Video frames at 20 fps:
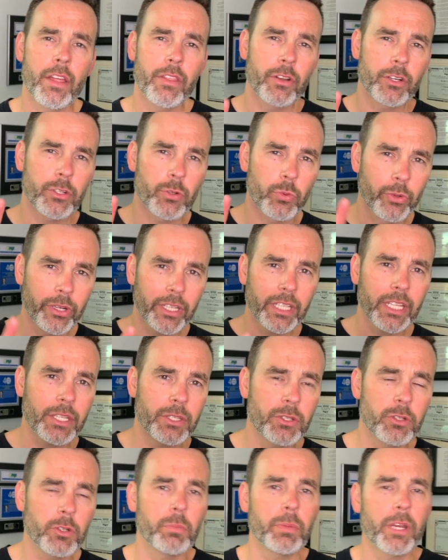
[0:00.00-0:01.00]
There's really
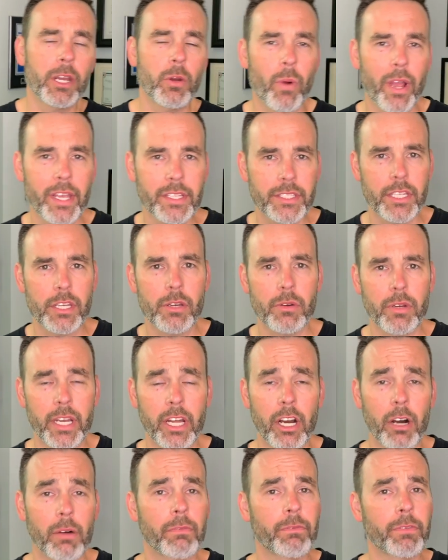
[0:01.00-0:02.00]
two big ways that you can
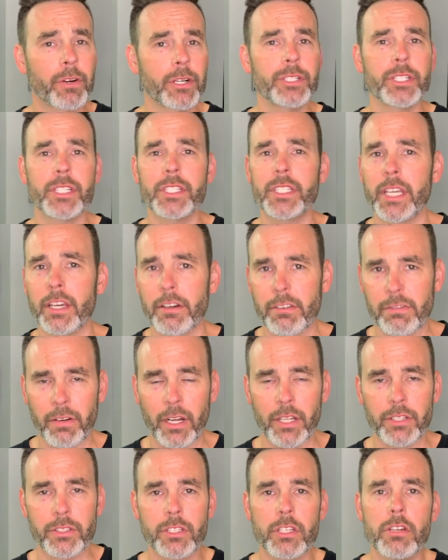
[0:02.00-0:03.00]
help. First is gift
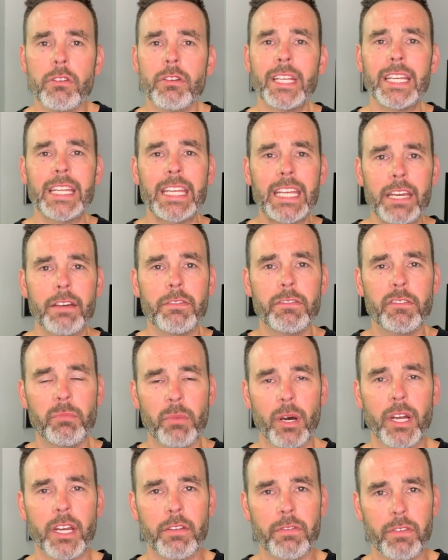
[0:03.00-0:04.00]
funds. So you can gift
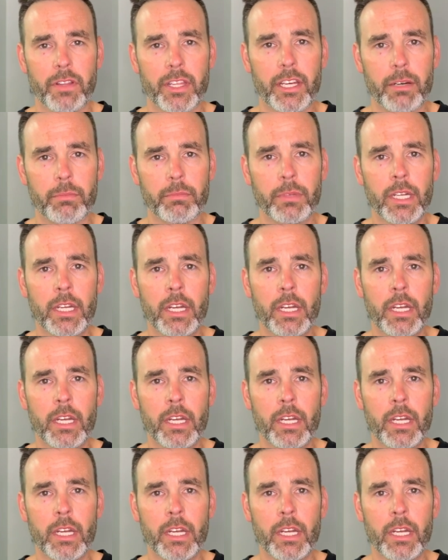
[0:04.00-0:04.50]
money for them.